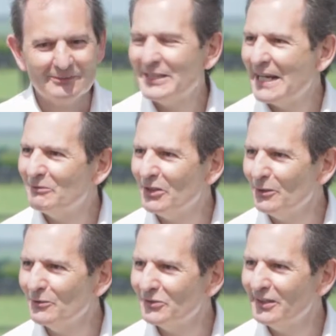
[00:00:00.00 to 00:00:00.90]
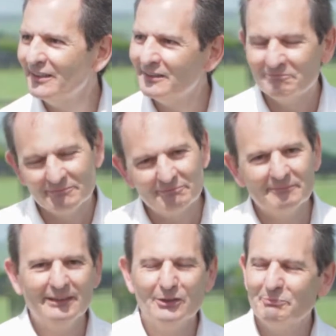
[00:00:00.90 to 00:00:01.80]
we named it Elsdon, and
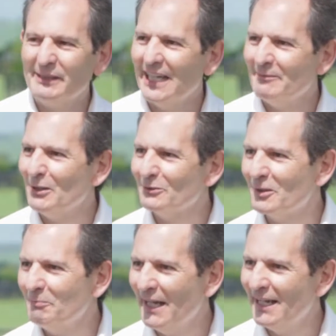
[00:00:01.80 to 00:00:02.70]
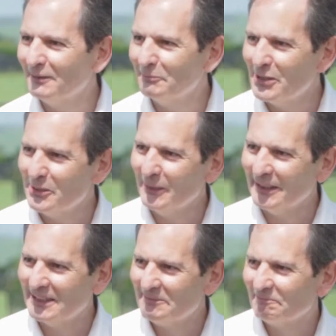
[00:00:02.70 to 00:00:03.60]
it became Elsdon Park pretty
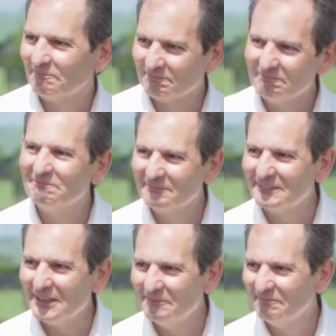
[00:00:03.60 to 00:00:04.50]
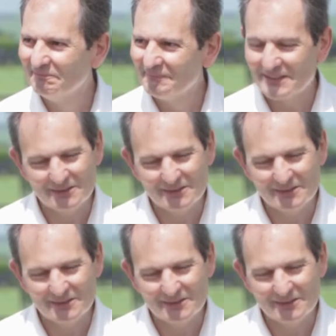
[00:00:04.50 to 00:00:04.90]
quickly. So that's